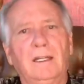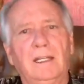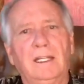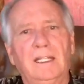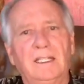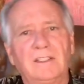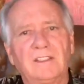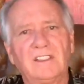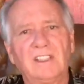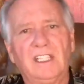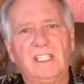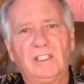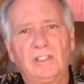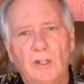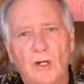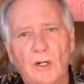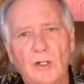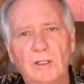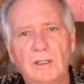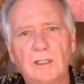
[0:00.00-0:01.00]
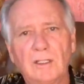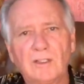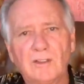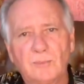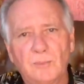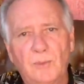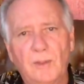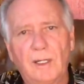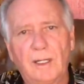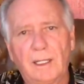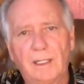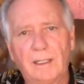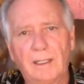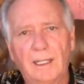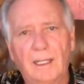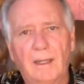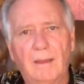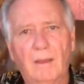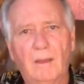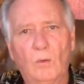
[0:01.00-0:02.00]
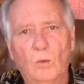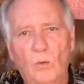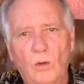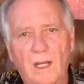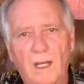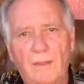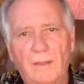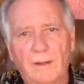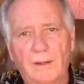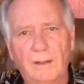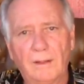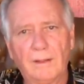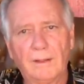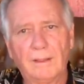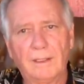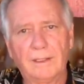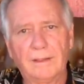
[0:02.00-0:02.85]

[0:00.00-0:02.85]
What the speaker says: It's eternal spring, and the weather